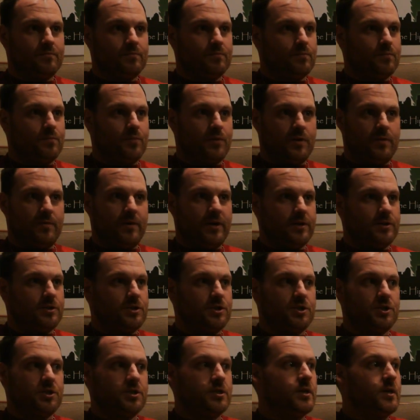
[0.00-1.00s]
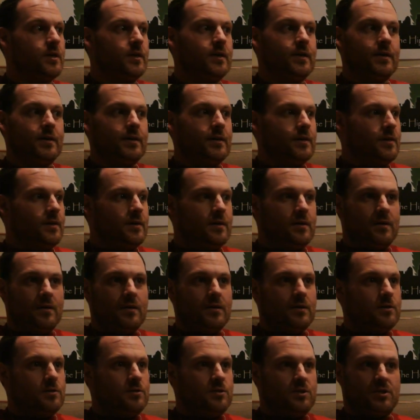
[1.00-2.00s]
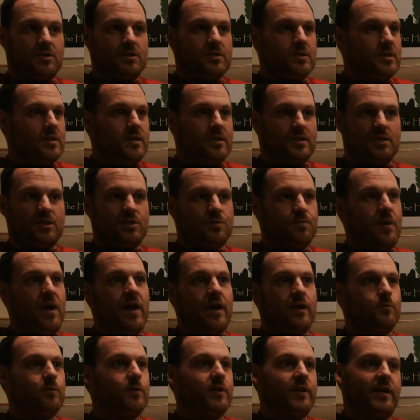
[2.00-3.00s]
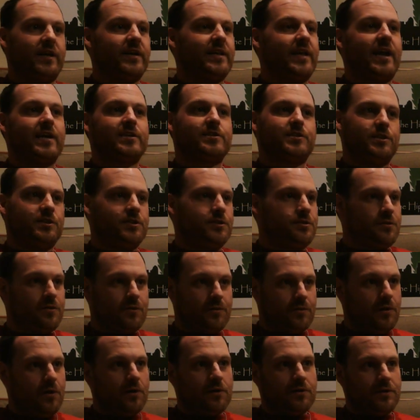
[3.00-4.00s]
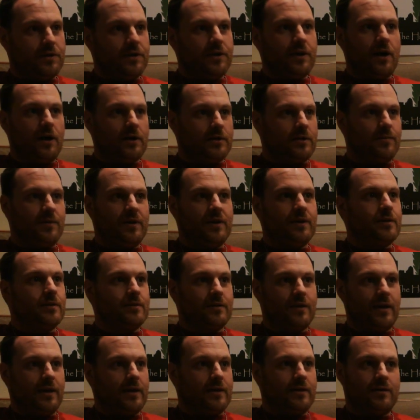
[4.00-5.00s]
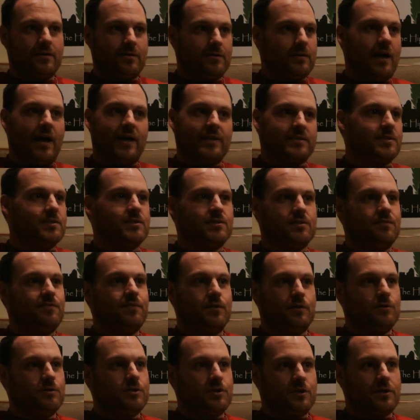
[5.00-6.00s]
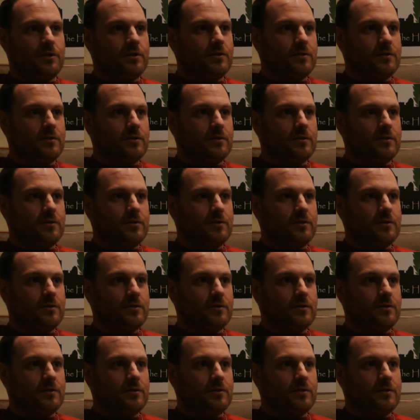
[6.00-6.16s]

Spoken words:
pretty much just expand what it can actually do to the local economy. Like, glass is the future.